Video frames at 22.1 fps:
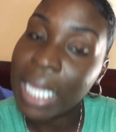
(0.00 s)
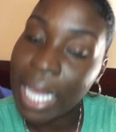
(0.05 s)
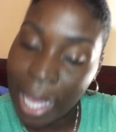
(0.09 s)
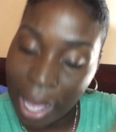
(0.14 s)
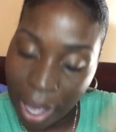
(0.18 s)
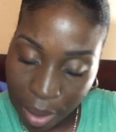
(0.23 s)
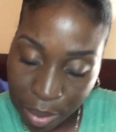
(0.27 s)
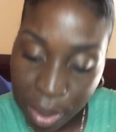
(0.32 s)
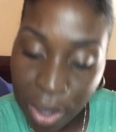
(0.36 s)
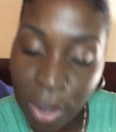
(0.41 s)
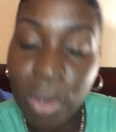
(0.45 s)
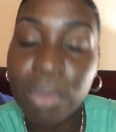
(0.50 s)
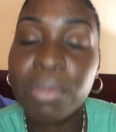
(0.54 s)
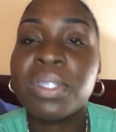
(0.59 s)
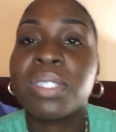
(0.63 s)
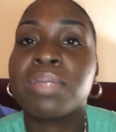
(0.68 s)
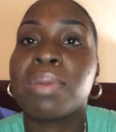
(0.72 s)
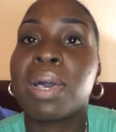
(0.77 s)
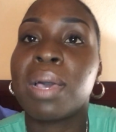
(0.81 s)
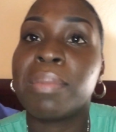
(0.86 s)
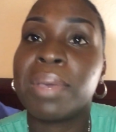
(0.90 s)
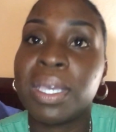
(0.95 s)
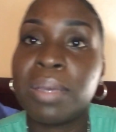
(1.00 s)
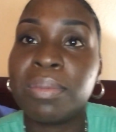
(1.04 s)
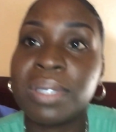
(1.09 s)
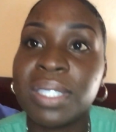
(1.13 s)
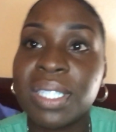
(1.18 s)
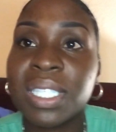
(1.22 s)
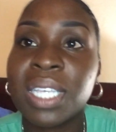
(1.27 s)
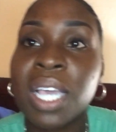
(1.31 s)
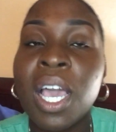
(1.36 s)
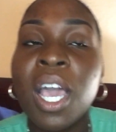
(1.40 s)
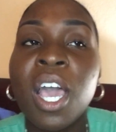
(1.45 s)
I be home to my
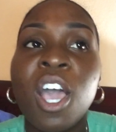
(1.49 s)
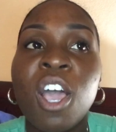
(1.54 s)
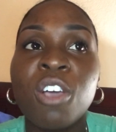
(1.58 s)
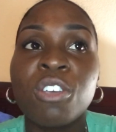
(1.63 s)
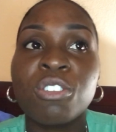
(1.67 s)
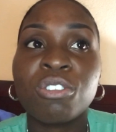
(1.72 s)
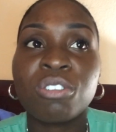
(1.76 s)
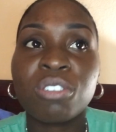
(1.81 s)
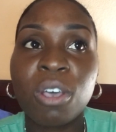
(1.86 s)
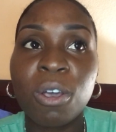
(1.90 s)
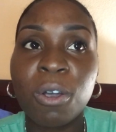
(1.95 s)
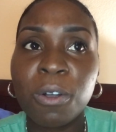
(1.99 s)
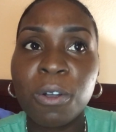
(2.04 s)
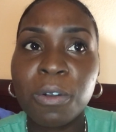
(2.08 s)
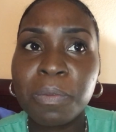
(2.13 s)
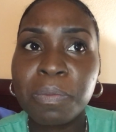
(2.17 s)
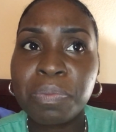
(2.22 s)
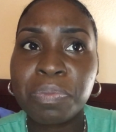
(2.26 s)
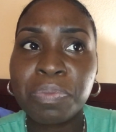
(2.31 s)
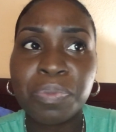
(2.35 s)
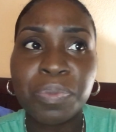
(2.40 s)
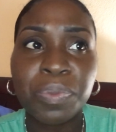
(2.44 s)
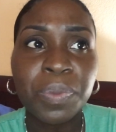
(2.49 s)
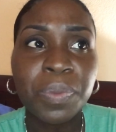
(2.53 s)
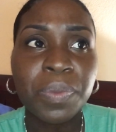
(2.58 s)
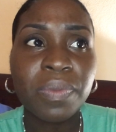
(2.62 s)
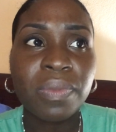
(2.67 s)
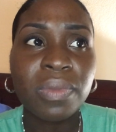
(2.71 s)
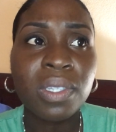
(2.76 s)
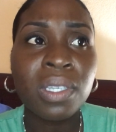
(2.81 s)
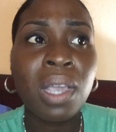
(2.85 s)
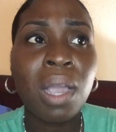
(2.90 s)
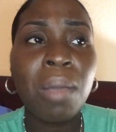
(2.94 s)
babies. So
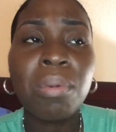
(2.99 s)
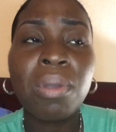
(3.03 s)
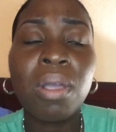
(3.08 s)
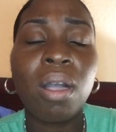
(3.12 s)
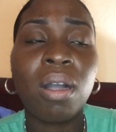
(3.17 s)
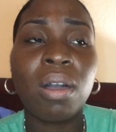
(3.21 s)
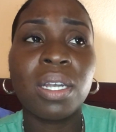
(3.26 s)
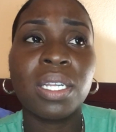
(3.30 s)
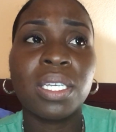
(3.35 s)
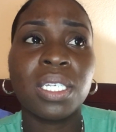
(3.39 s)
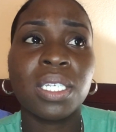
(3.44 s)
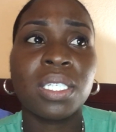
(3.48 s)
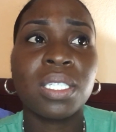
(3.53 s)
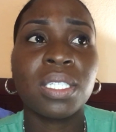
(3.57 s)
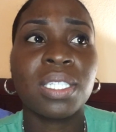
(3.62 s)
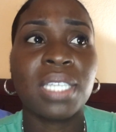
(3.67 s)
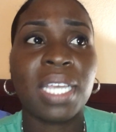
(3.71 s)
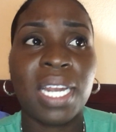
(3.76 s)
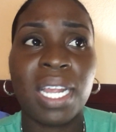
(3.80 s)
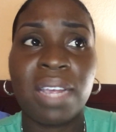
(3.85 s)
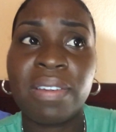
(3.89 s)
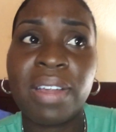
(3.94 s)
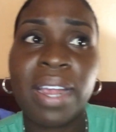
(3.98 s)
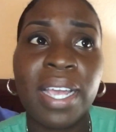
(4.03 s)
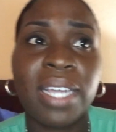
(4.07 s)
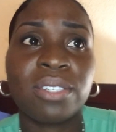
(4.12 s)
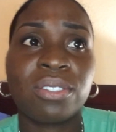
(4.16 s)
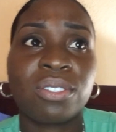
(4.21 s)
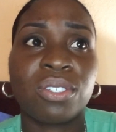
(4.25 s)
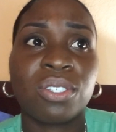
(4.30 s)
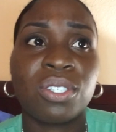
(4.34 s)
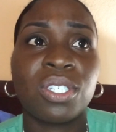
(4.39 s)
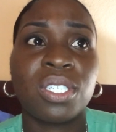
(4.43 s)
I'm calling, they never
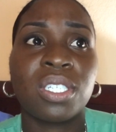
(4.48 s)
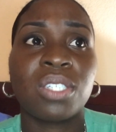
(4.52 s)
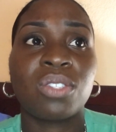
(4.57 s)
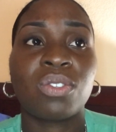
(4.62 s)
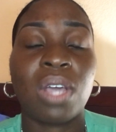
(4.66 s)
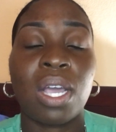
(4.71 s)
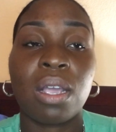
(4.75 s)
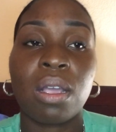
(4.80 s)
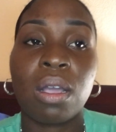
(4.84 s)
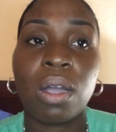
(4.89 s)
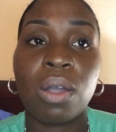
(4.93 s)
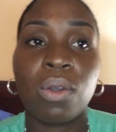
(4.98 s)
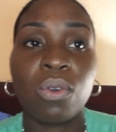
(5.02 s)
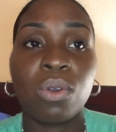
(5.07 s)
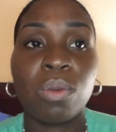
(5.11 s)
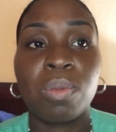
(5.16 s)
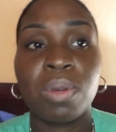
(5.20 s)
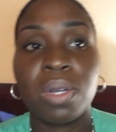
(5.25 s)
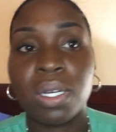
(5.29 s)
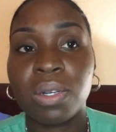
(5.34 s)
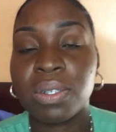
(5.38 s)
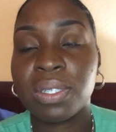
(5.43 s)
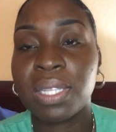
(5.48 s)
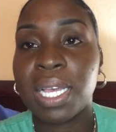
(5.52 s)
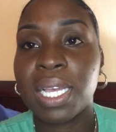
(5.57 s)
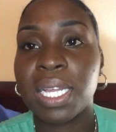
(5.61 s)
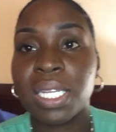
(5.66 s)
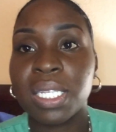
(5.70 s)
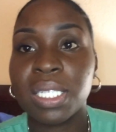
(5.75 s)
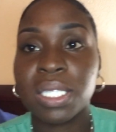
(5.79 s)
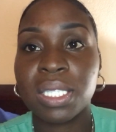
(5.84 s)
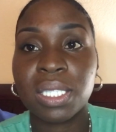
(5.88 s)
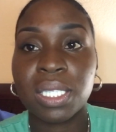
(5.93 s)
answered. So I called Uber and I was like,
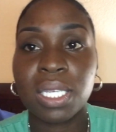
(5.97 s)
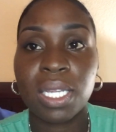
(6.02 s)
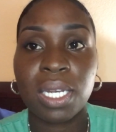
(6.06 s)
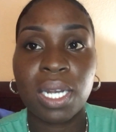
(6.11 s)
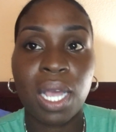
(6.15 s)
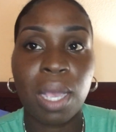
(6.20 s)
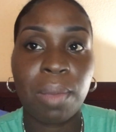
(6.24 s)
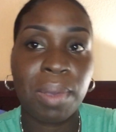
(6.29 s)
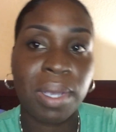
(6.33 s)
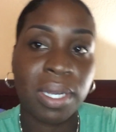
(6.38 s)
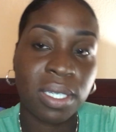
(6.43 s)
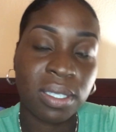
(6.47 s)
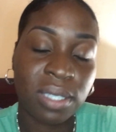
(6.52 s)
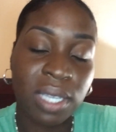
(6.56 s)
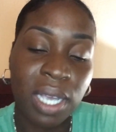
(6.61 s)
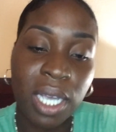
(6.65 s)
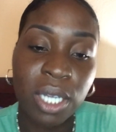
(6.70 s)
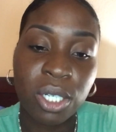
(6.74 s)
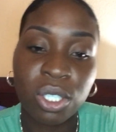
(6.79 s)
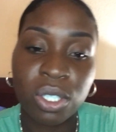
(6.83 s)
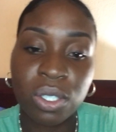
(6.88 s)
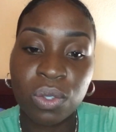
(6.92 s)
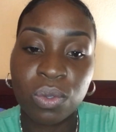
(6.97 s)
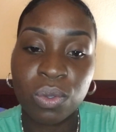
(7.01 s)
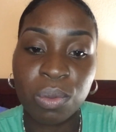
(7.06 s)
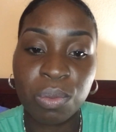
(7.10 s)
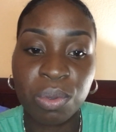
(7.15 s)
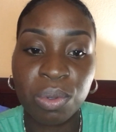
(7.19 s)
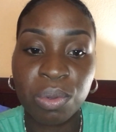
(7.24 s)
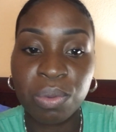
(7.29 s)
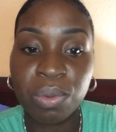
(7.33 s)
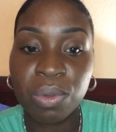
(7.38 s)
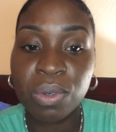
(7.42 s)
listen, I'm at this address,
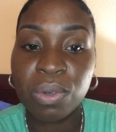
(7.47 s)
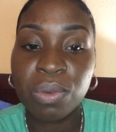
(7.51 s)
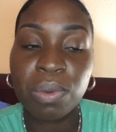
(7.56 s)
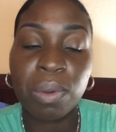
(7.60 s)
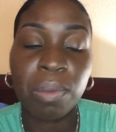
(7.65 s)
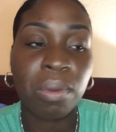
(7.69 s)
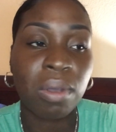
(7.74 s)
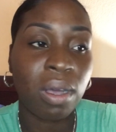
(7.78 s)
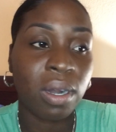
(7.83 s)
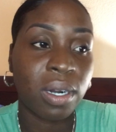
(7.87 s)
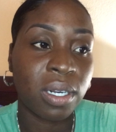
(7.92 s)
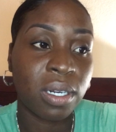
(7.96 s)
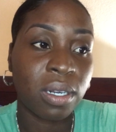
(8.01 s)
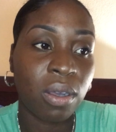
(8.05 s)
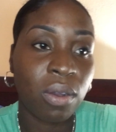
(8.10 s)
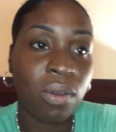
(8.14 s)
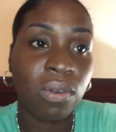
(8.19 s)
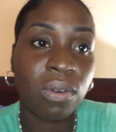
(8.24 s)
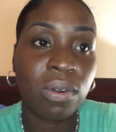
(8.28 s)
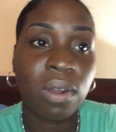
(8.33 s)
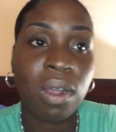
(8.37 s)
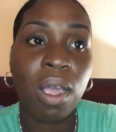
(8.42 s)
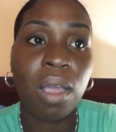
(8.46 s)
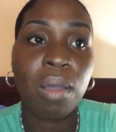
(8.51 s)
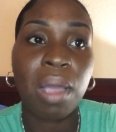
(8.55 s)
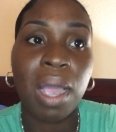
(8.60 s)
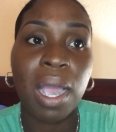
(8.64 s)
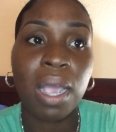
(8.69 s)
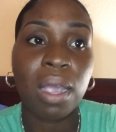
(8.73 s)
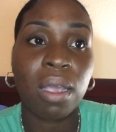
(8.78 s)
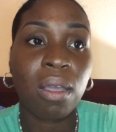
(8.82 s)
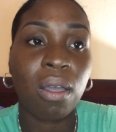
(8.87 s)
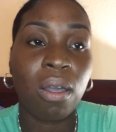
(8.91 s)
whoop, whoop, whoop. I'm calling the owner.
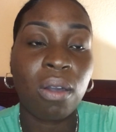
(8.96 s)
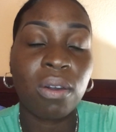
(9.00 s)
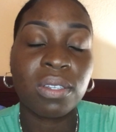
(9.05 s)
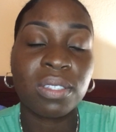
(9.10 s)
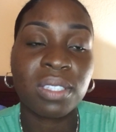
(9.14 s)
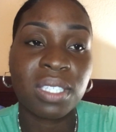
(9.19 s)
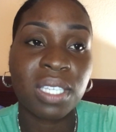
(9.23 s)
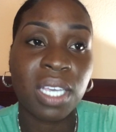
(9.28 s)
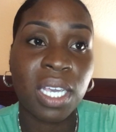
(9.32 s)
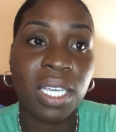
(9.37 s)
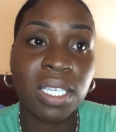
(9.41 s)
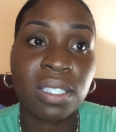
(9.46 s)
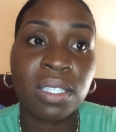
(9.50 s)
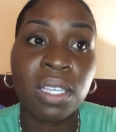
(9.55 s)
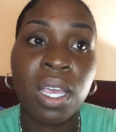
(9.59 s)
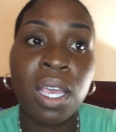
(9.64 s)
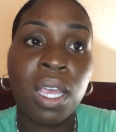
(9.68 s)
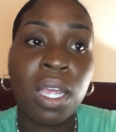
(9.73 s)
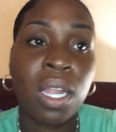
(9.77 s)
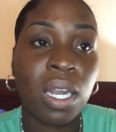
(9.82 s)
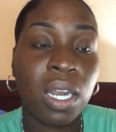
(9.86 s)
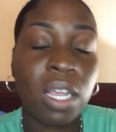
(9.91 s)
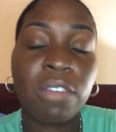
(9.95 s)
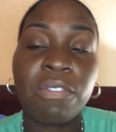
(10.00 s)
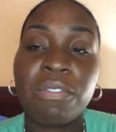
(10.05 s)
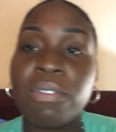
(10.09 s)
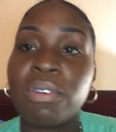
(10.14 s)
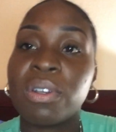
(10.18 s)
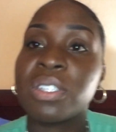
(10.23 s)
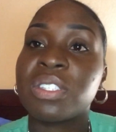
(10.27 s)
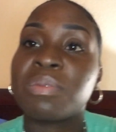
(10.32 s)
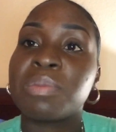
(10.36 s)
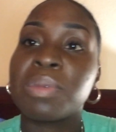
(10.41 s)
I called, text, left
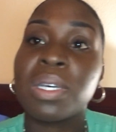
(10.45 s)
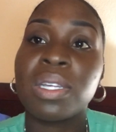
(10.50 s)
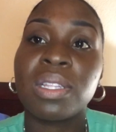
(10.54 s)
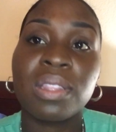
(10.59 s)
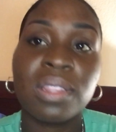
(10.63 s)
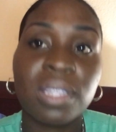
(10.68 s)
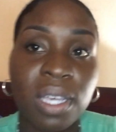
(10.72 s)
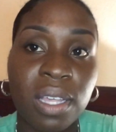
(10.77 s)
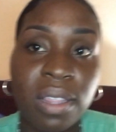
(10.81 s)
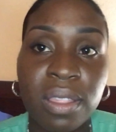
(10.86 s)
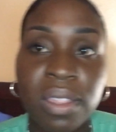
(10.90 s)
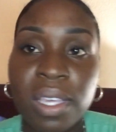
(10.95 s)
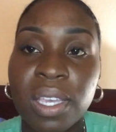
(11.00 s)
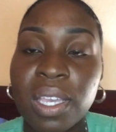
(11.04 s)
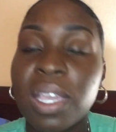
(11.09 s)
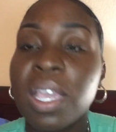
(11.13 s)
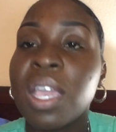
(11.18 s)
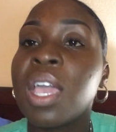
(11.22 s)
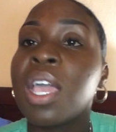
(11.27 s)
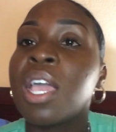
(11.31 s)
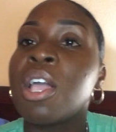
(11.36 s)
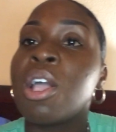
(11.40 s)
voicemail, nothing.